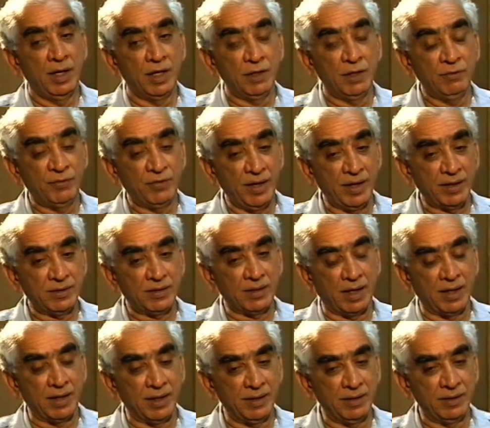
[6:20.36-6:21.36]
In fact,
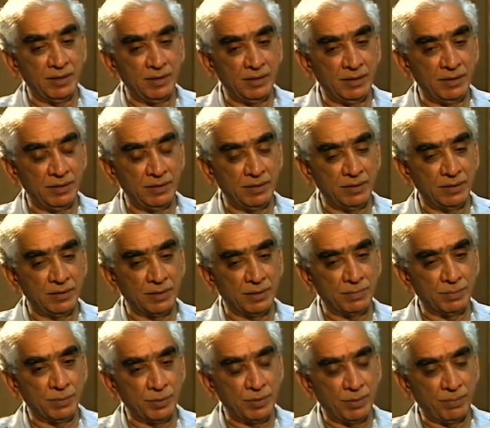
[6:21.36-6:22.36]
I
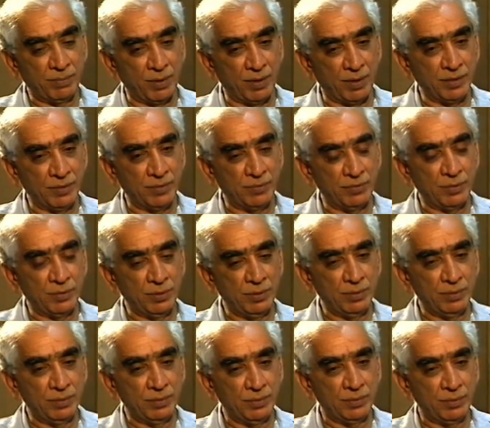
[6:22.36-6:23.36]
put a point of
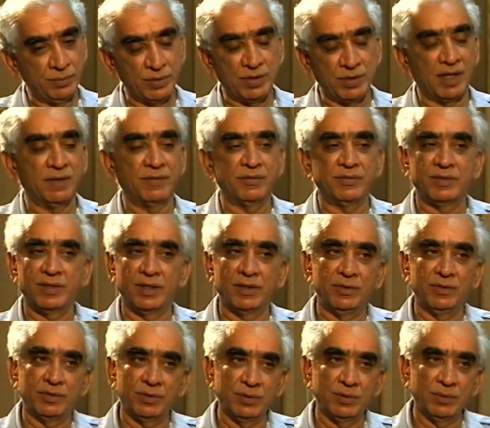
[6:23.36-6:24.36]
view which I've
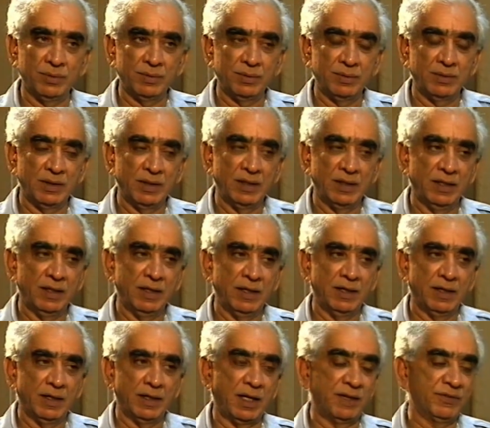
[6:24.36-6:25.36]
said so.
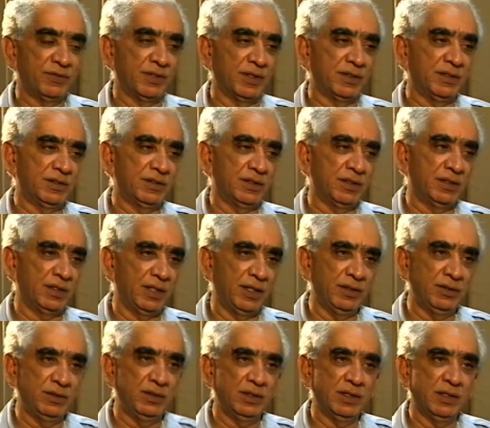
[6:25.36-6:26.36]
I've said it in
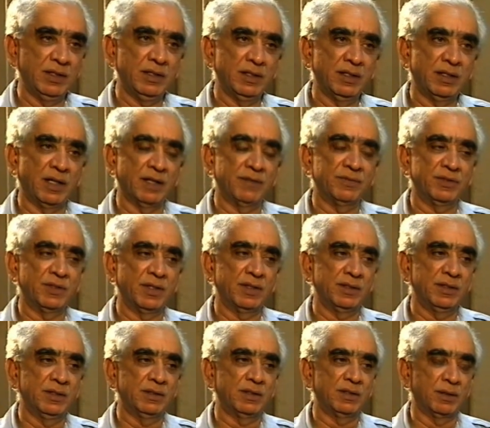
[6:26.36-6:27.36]
India, I've
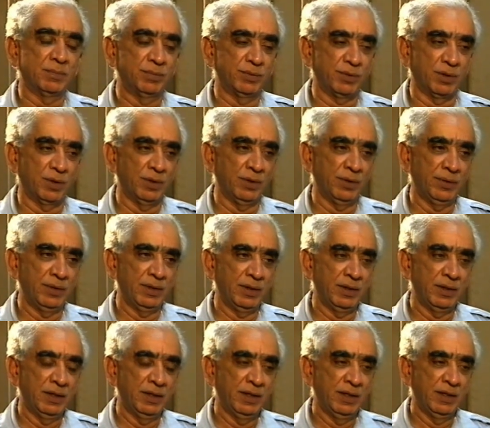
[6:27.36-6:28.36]
said it abroad,
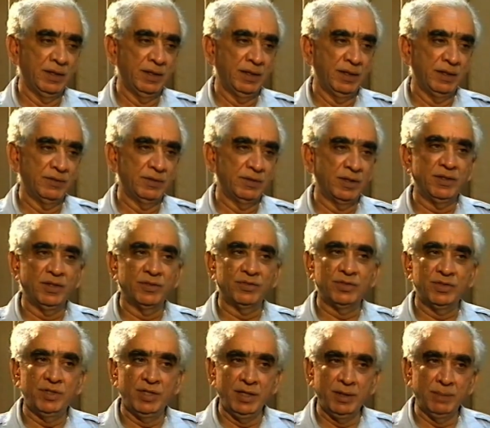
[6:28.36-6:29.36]
that a
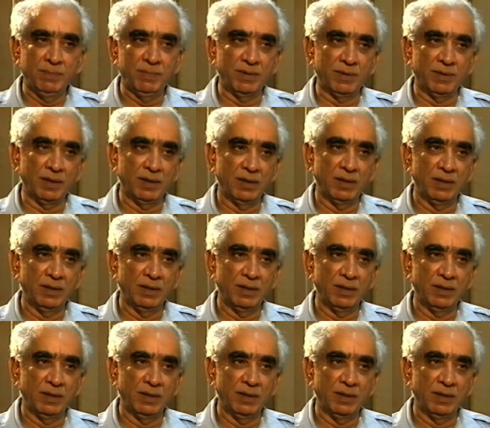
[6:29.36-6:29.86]
stable,